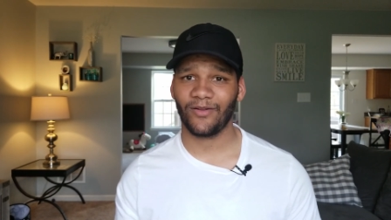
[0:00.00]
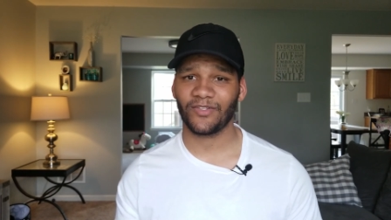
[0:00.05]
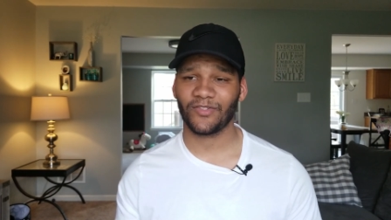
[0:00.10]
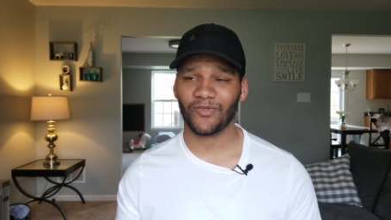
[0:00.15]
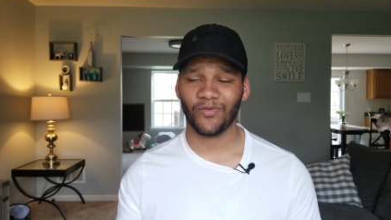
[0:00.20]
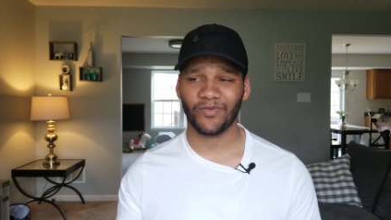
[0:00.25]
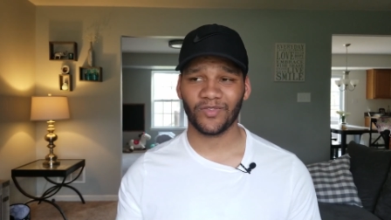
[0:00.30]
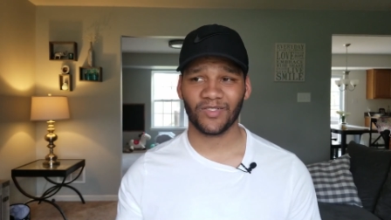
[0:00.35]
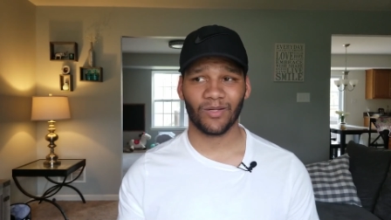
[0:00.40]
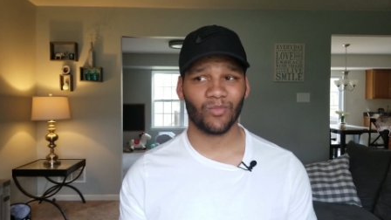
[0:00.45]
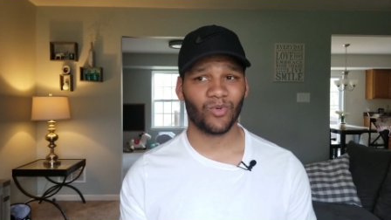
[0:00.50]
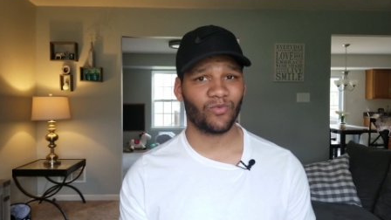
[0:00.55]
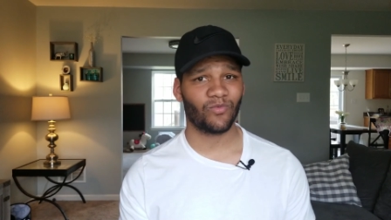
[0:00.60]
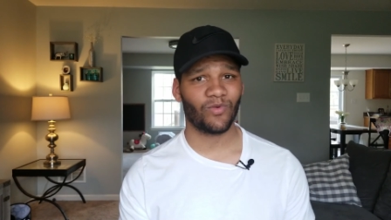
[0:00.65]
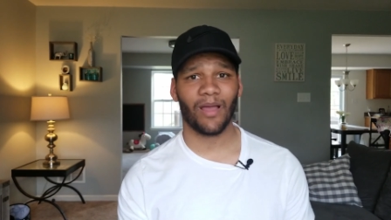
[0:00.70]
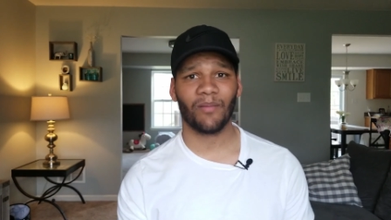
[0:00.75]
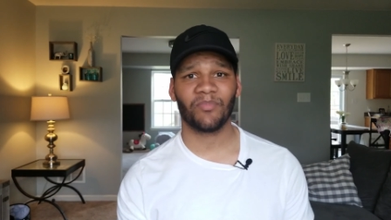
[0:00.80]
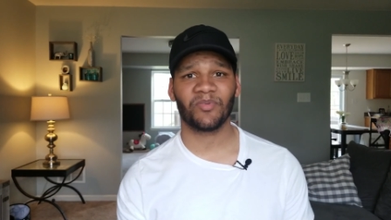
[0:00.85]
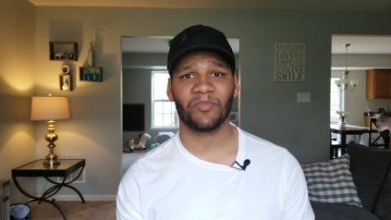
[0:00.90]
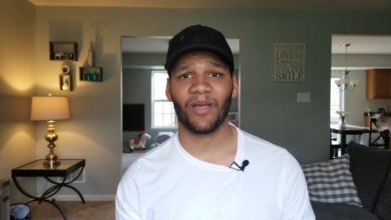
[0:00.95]
So if someone
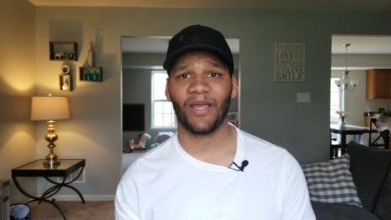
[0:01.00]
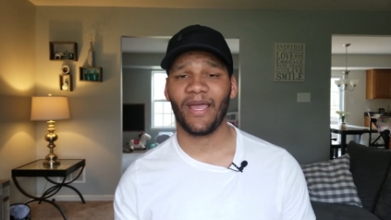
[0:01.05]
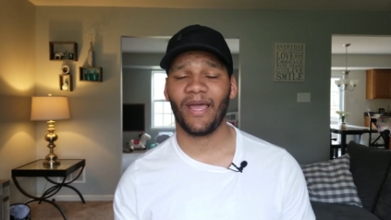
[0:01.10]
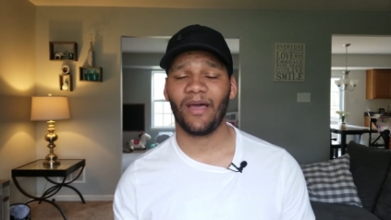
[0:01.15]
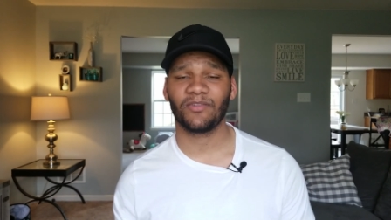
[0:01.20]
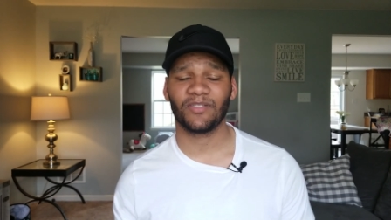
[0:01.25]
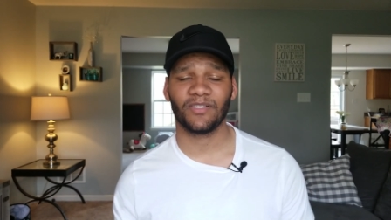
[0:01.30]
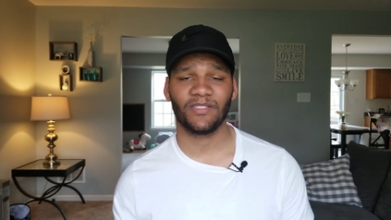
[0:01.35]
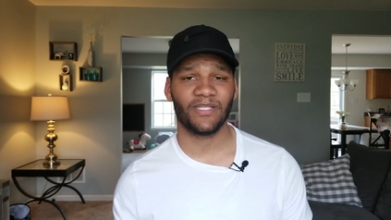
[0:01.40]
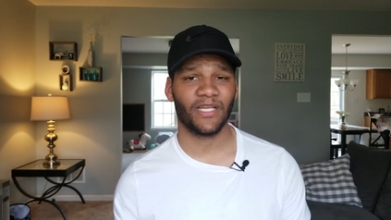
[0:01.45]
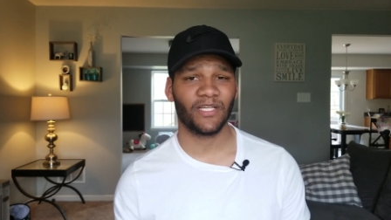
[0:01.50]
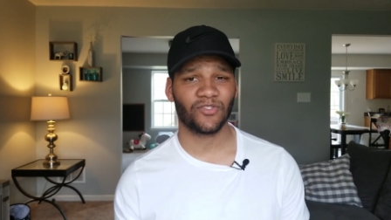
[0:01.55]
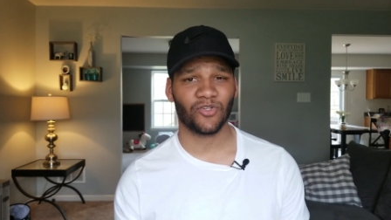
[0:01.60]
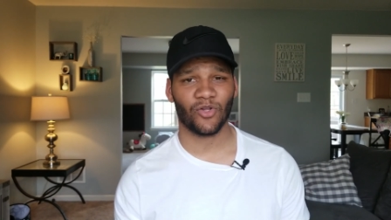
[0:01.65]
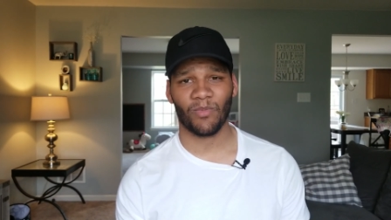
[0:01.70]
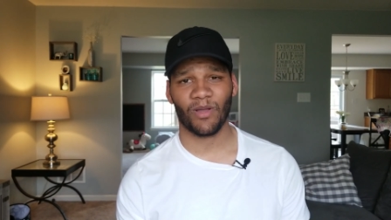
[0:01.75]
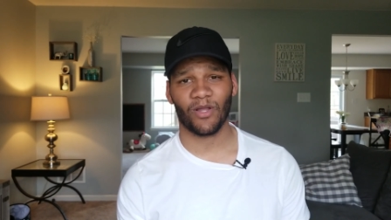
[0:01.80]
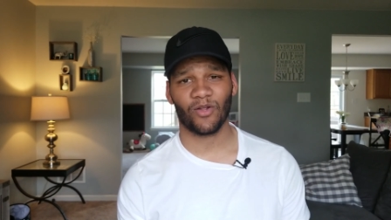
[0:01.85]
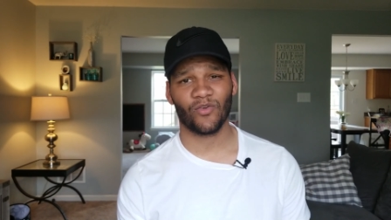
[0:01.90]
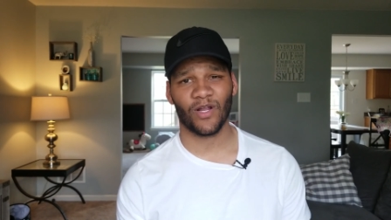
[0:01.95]
robs my house and takes all
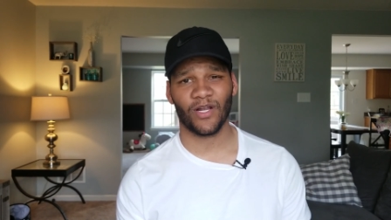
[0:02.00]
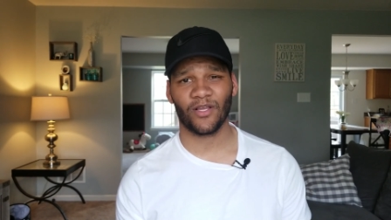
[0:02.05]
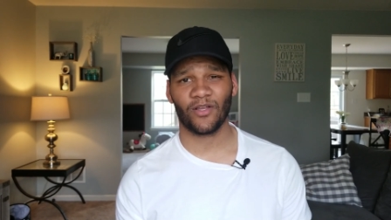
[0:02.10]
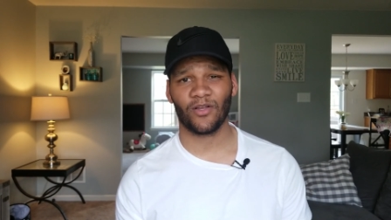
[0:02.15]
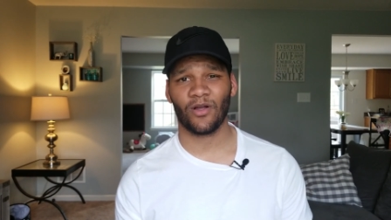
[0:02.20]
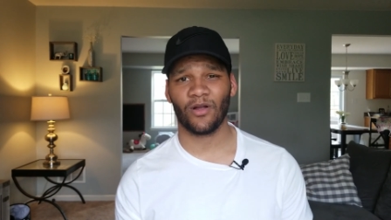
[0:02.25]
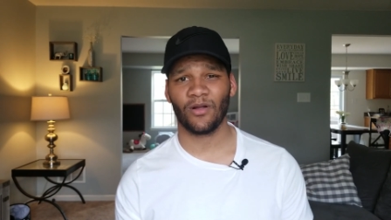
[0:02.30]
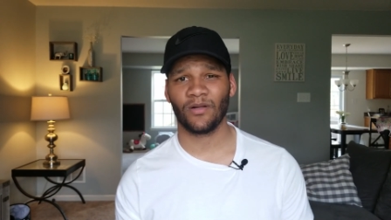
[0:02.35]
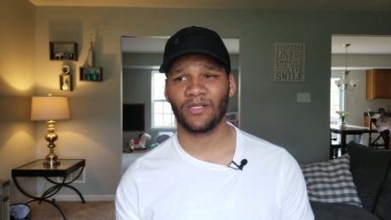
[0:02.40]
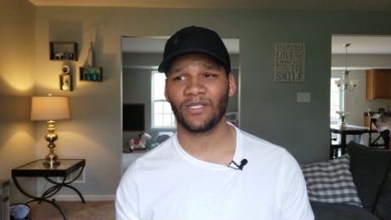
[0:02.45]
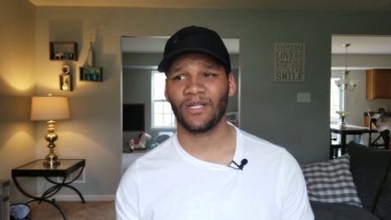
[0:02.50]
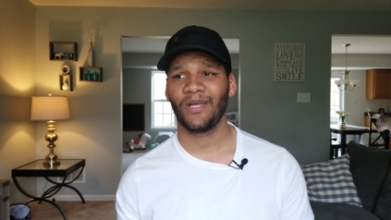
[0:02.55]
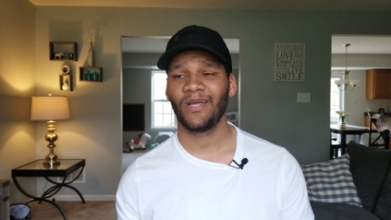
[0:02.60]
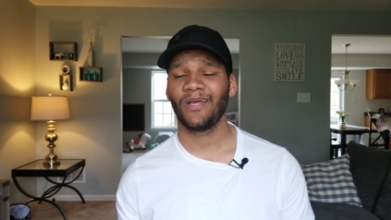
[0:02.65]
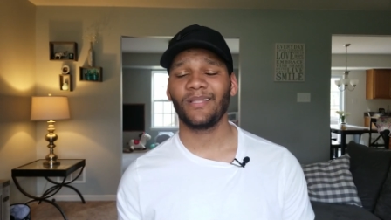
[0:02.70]
my credit cards,